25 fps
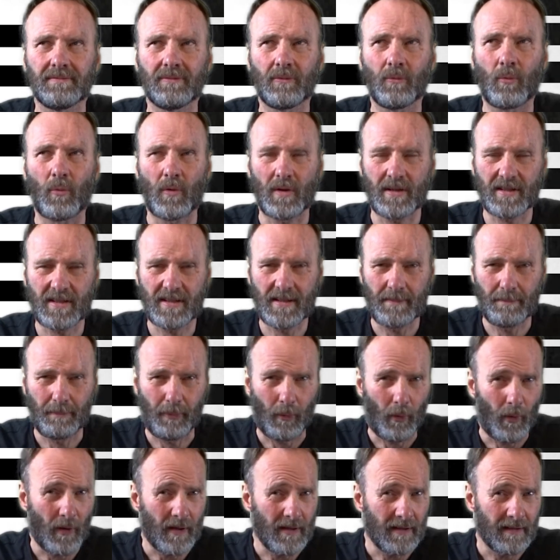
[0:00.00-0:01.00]
what's the
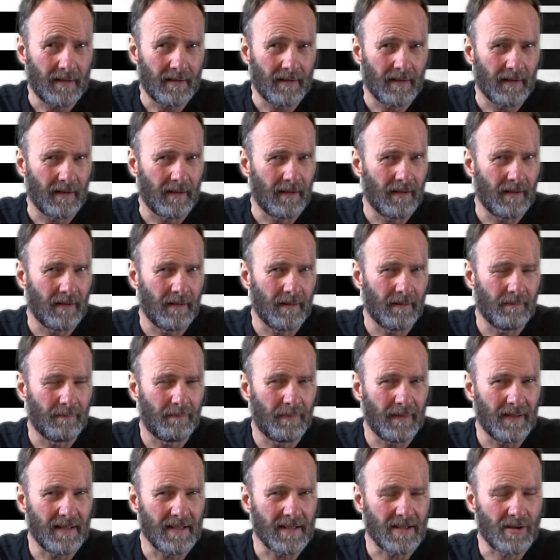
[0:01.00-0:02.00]
point in
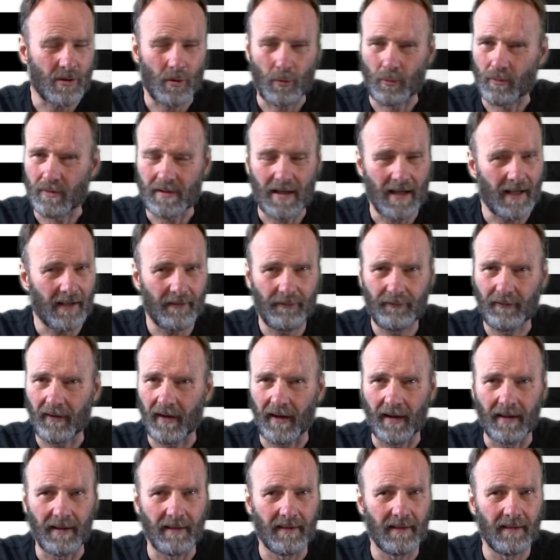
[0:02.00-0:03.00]
being so
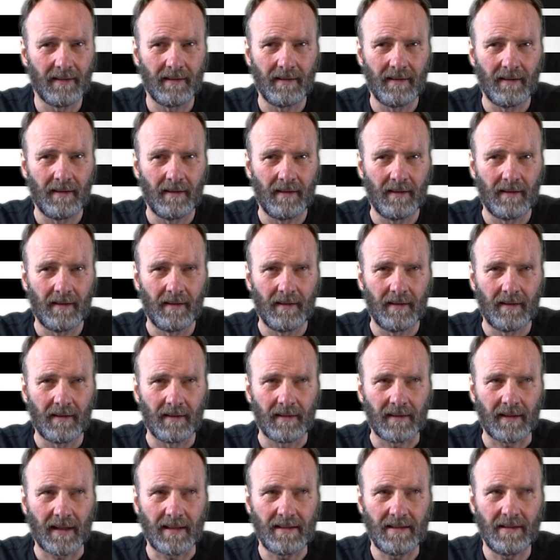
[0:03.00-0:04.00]
terrified?
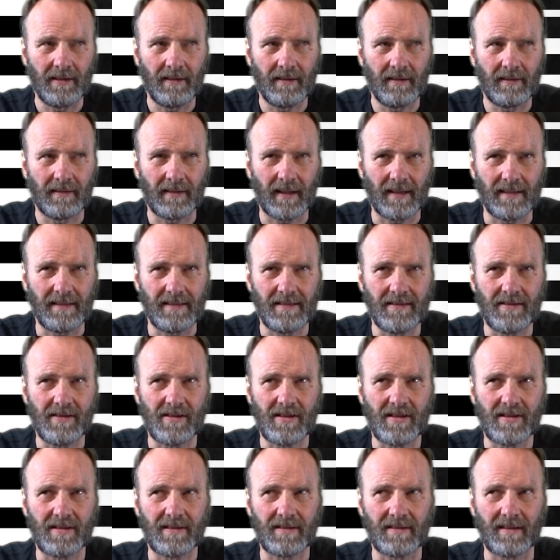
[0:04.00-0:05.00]
Can't you
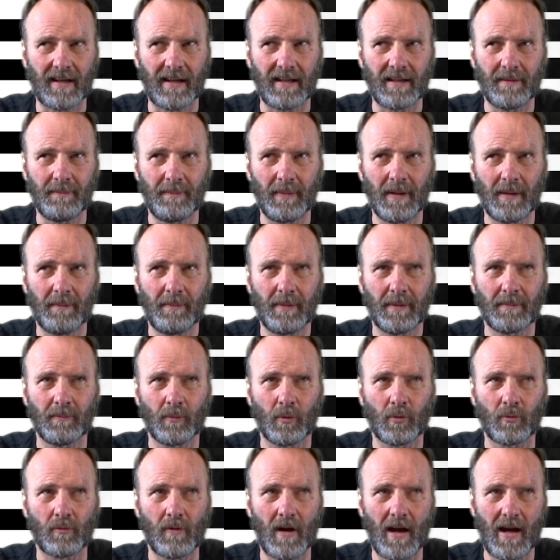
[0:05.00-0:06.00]
just try to be a bit
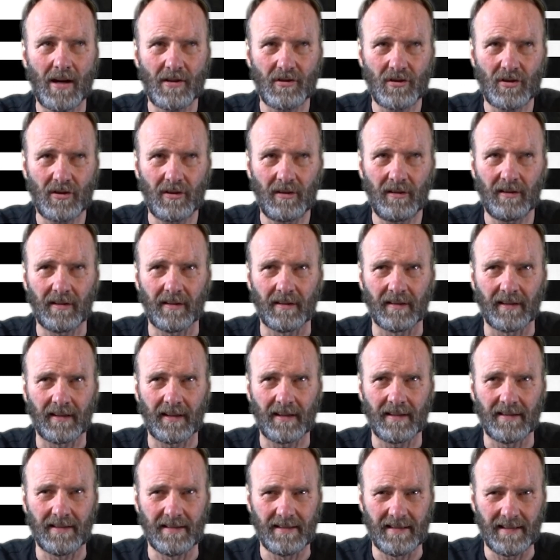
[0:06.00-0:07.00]
more rational and
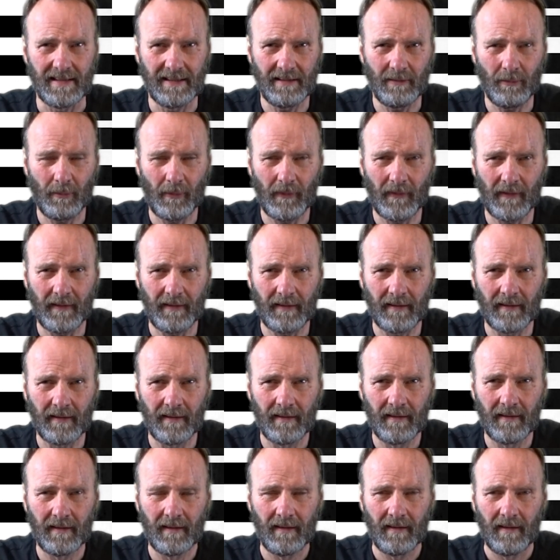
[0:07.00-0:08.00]
kind of deal with it?
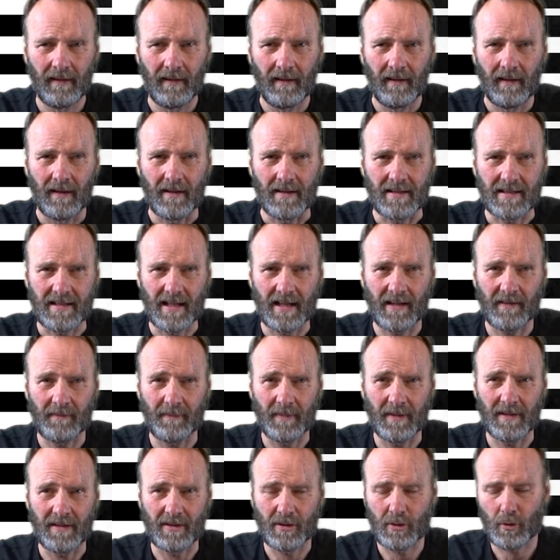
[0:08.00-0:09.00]
Instead of
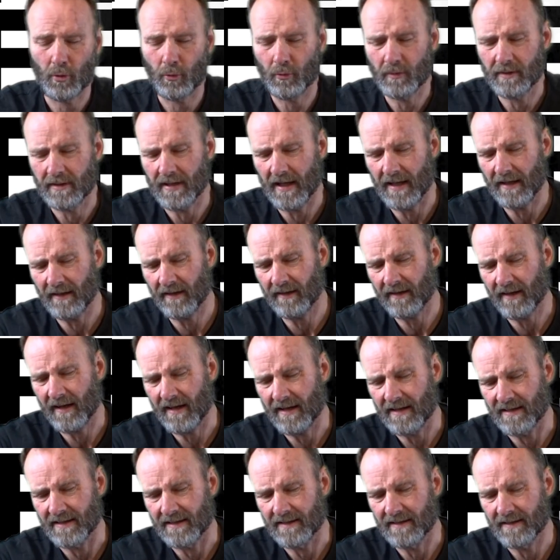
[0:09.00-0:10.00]
being so
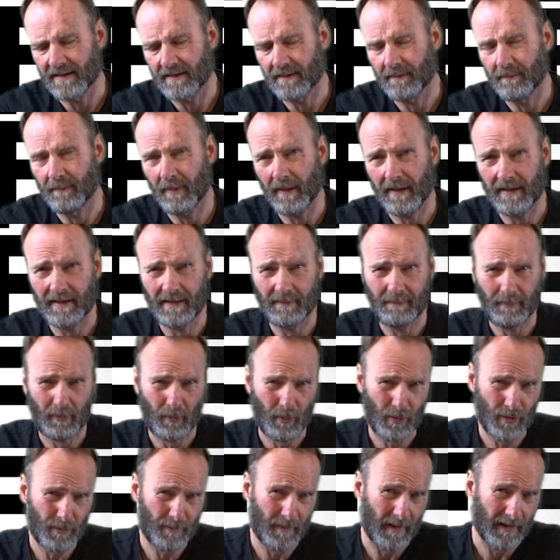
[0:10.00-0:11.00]
terrorized by the
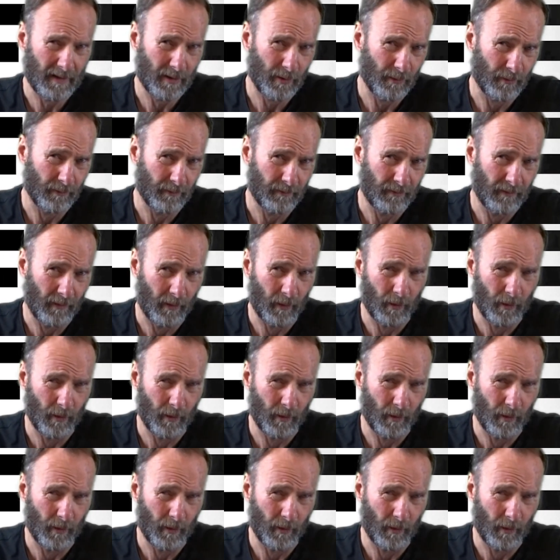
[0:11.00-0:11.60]
prospect of